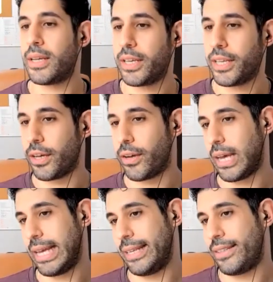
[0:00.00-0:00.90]
you know,
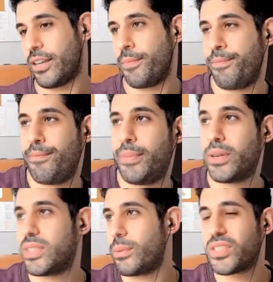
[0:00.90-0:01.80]
and
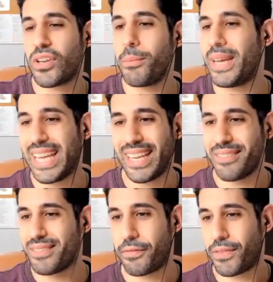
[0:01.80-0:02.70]
because there were so many
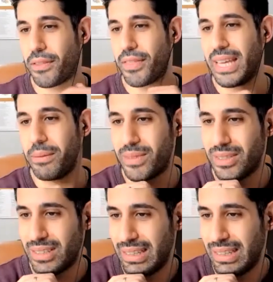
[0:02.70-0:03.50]
different themes.